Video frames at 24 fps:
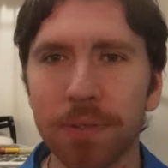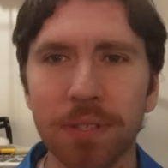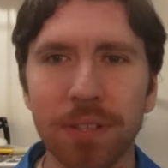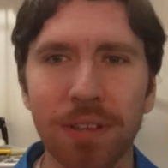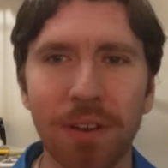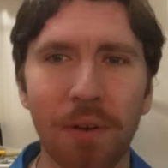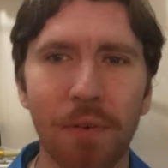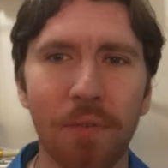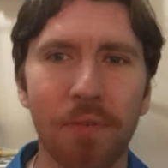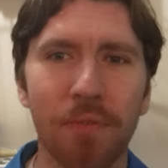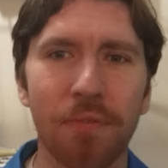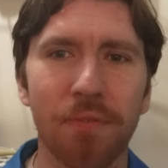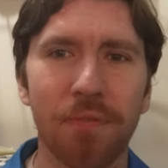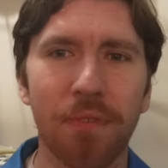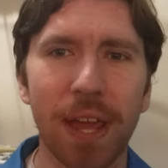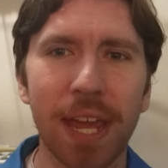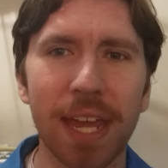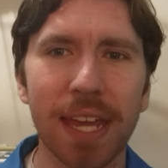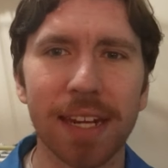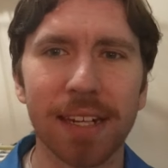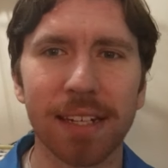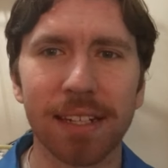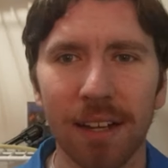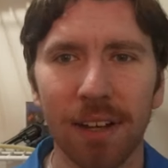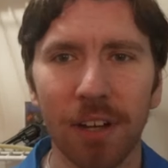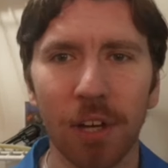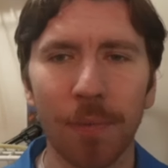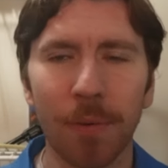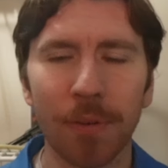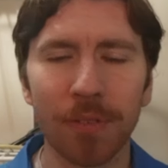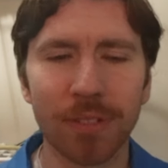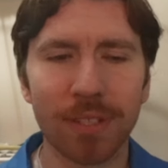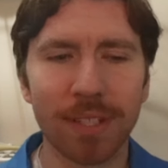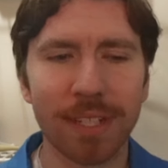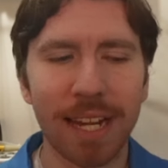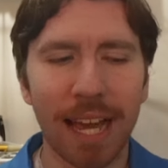so faint, uh,
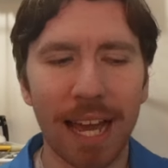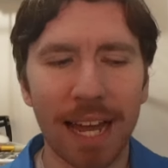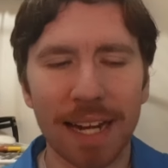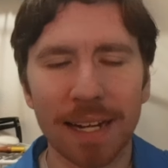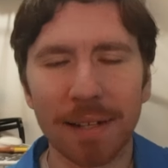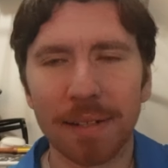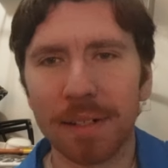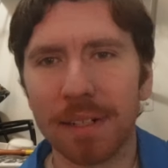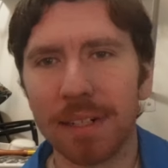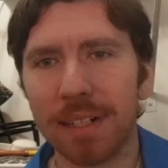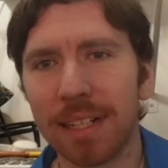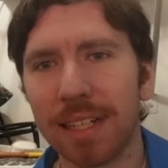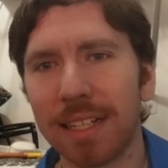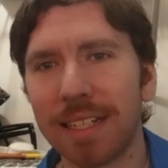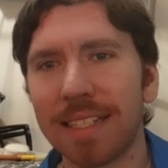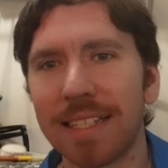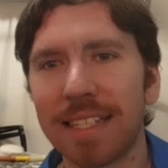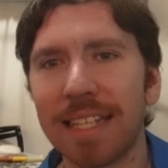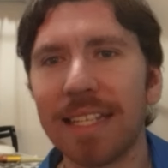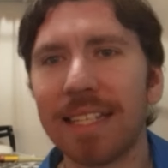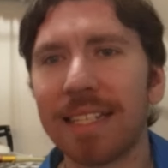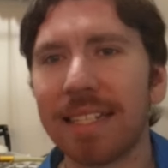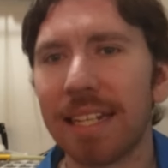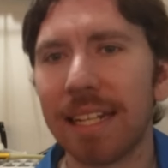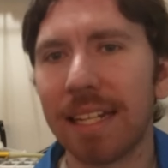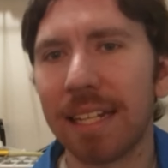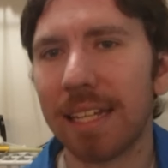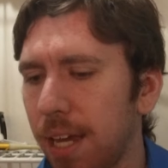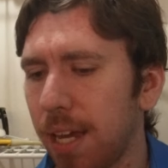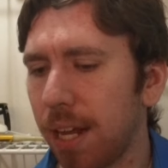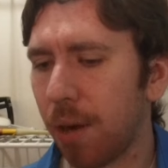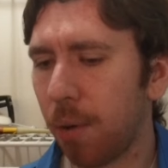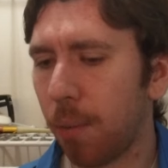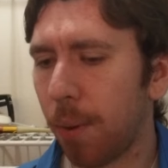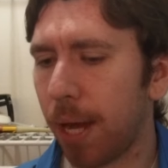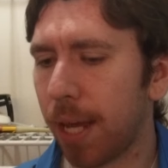almost non-existent
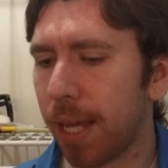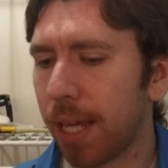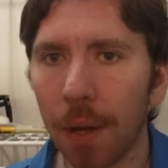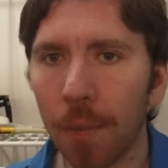in a way.